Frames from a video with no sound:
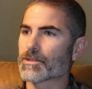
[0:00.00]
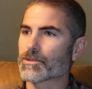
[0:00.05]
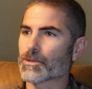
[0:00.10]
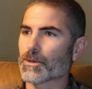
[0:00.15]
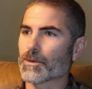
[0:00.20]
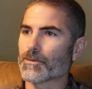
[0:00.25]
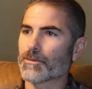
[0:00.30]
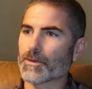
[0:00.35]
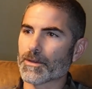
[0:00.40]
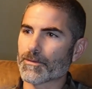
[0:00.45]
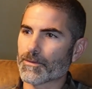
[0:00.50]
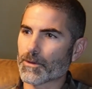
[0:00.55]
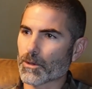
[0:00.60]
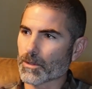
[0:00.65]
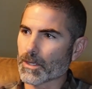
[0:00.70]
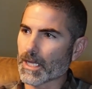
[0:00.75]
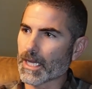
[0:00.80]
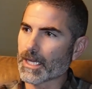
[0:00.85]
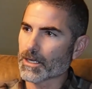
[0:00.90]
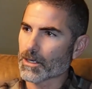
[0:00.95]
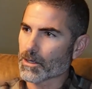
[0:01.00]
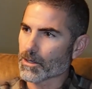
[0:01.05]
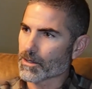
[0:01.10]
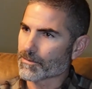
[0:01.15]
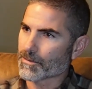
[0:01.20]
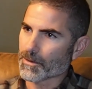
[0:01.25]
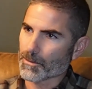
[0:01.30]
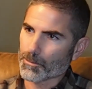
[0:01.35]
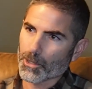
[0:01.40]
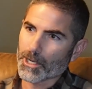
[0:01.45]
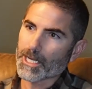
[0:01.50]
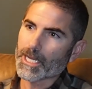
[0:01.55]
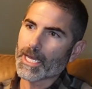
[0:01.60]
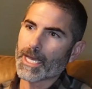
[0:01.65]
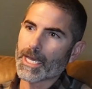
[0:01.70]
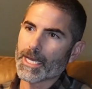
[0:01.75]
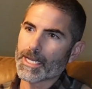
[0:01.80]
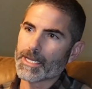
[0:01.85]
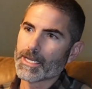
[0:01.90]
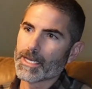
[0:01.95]
So if your print
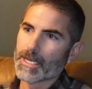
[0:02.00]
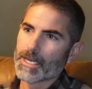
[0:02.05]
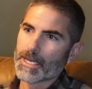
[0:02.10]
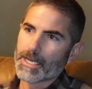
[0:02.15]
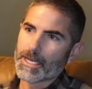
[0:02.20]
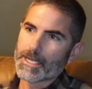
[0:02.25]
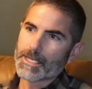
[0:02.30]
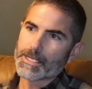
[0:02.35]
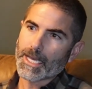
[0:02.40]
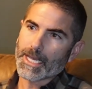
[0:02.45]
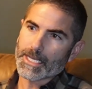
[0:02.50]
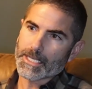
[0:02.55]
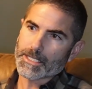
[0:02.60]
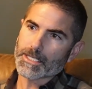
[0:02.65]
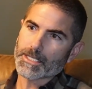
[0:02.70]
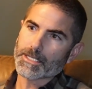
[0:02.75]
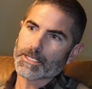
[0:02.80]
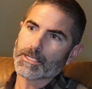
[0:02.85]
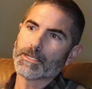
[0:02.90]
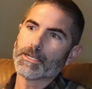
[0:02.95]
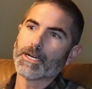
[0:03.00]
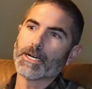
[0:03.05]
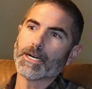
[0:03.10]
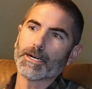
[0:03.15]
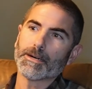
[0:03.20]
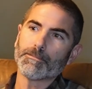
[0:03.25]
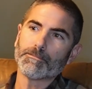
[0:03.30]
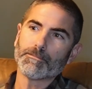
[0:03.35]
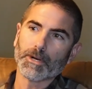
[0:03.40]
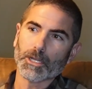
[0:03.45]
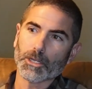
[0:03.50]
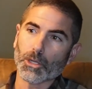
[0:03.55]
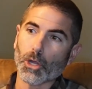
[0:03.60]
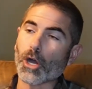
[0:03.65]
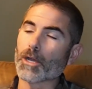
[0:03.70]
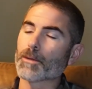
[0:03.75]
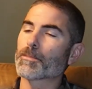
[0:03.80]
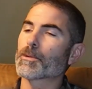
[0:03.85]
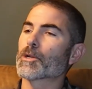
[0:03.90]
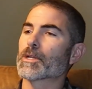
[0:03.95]
head takes a
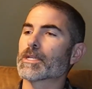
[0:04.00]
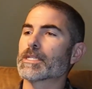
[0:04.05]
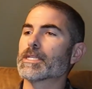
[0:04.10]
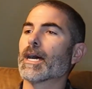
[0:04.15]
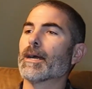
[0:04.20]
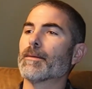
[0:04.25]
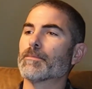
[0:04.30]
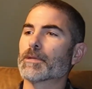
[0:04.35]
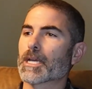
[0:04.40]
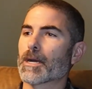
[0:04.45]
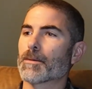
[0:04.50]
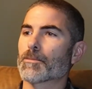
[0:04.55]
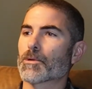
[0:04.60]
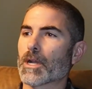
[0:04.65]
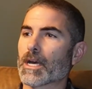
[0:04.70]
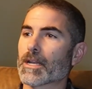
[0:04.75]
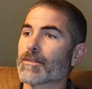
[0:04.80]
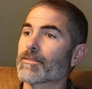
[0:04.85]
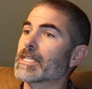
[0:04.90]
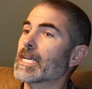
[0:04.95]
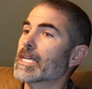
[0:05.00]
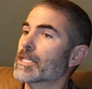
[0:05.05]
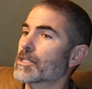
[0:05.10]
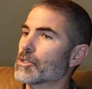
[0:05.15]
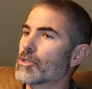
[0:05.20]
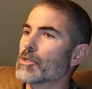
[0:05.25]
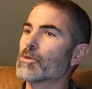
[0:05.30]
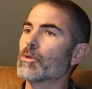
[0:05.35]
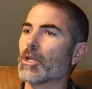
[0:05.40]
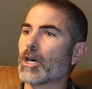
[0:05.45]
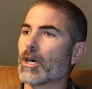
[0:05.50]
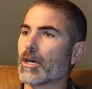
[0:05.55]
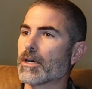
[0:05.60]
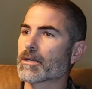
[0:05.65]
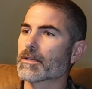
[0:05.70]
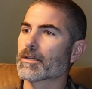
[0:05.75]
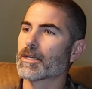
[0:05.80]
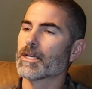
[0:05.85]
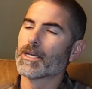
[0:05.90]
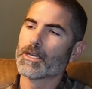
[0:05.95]
long period of time to come around, if it takes too long,
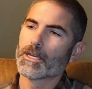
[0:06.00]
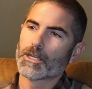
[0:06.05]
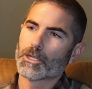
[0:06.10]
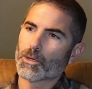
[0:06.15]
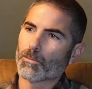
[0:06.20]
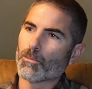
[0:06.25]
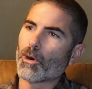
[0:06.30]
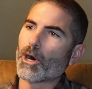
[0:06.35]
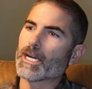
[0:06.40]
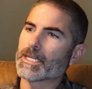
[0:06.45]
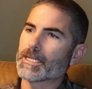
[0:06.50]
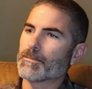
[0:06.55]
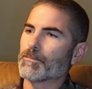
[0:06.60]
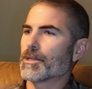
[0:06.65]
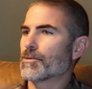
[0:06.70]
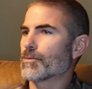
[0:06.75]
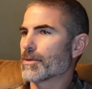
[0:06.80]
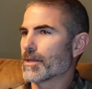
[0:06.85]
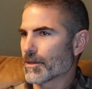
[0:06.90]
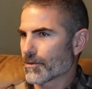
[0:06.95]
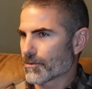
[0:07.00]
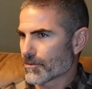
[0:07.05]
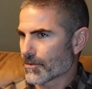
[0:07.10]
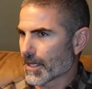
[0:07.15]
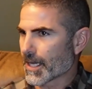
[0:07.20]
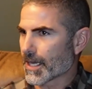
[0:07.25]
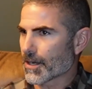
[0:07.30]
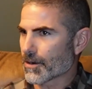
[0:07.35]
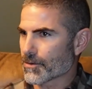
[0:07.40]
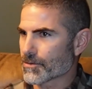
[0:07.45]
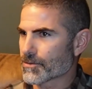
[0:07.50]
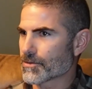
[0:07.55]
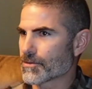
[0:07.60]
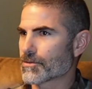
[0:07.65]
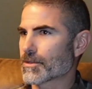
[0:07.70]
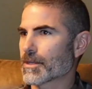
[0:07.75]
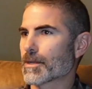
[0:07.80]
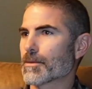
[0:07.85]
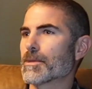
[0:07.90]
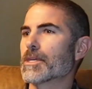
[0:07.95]
your bonding between those layers
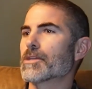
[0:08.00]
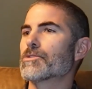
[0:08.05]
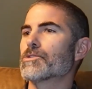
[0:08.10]
is going to be a